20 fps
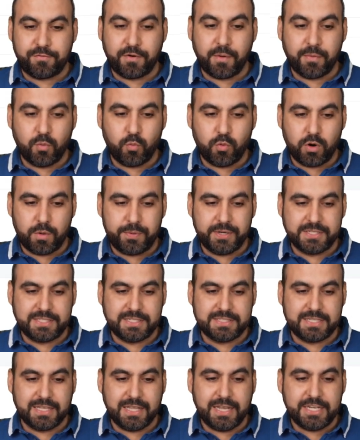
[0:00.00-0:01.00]
from the WordPress
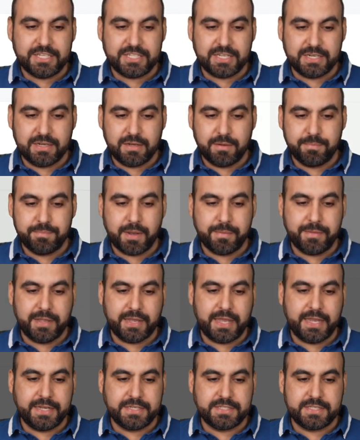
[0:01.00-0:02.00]
installation,
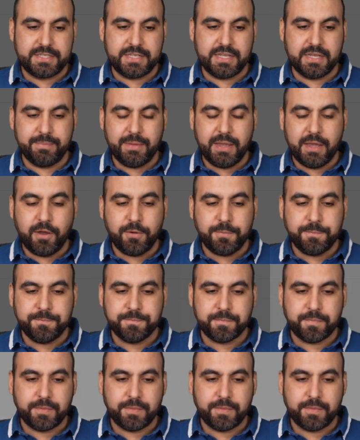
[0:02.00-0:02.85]
public H T M L.